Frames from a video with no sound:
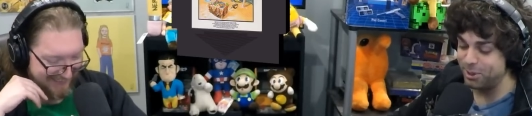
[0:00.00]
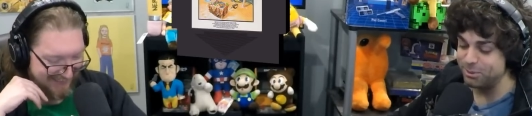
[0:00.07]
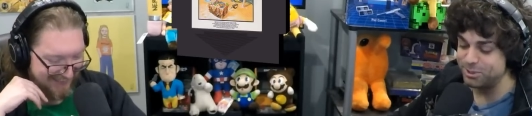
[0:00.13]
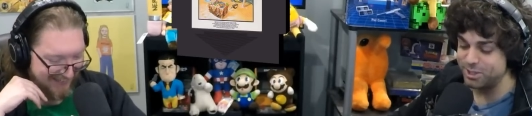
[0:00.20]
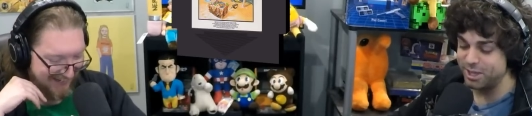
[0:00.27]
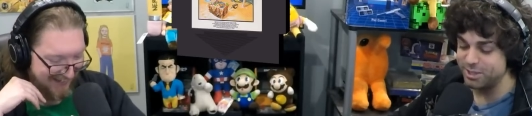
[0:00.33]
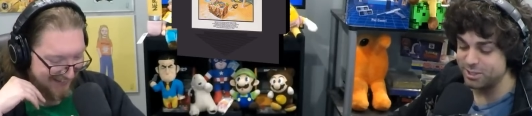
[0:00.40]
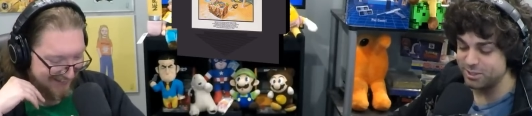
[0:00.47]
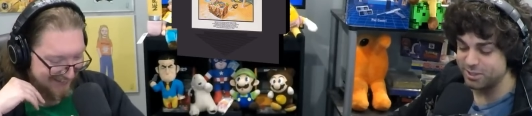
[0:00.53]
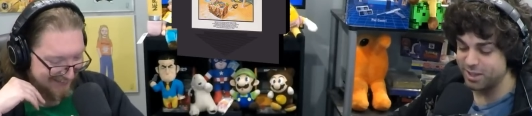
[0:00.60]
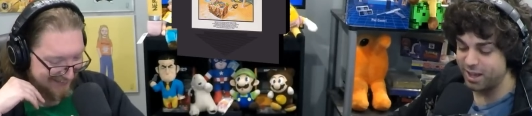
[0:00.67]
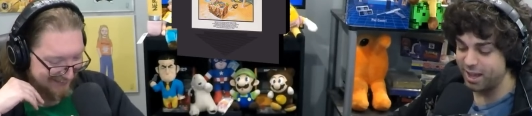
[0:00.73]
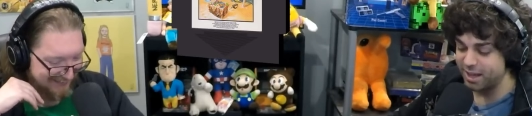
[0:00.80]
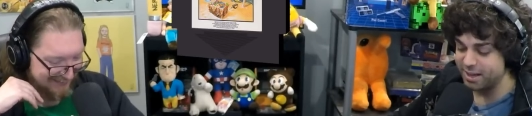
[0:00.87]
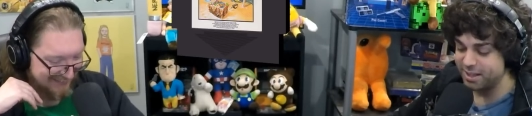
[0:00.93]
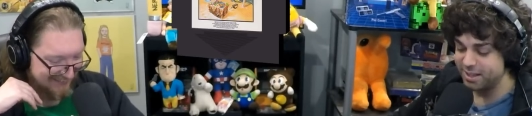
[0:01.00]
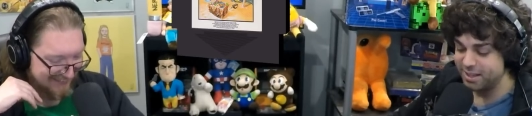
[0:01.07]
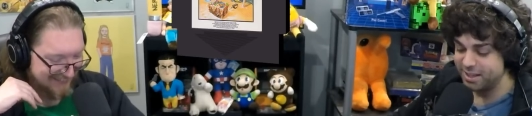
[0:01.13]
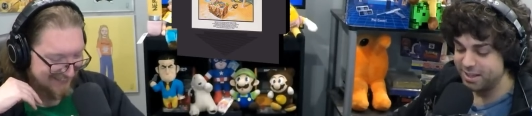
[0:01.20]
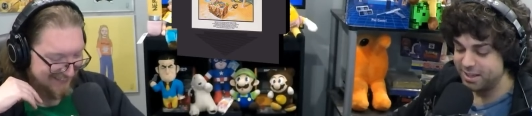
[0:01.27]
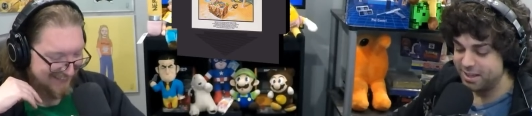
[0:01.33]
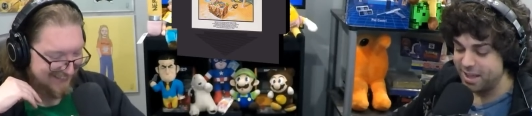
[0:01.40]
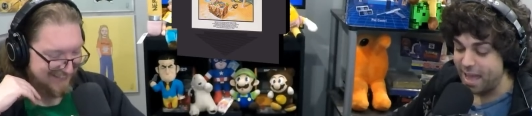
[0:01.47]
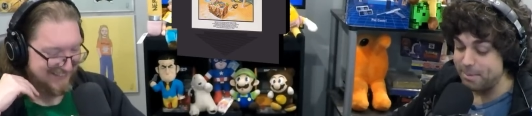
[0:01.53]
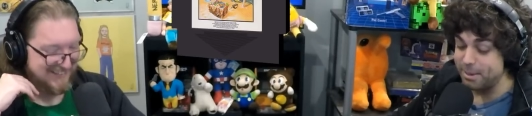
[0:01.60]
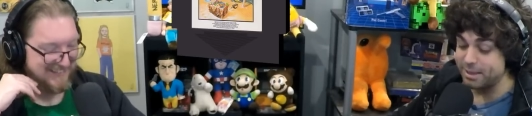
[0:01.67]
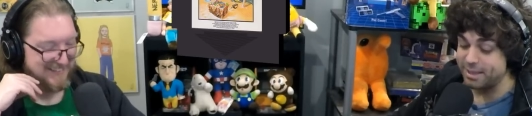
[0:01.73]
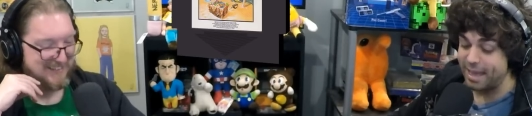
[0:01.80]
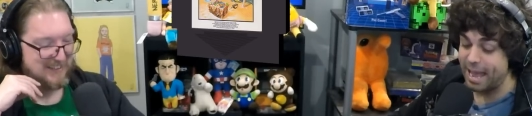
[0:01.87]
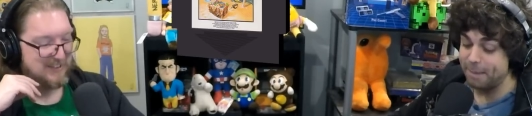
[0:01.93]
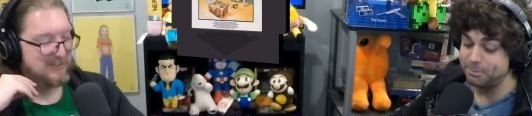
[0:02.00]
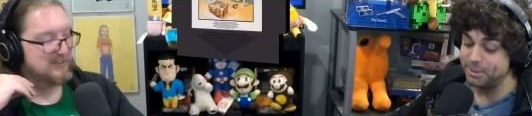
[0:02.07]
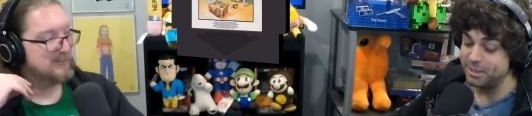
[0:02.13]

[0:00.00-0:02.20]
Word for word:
Speaker 1: Jesus yeah. God! How about Captain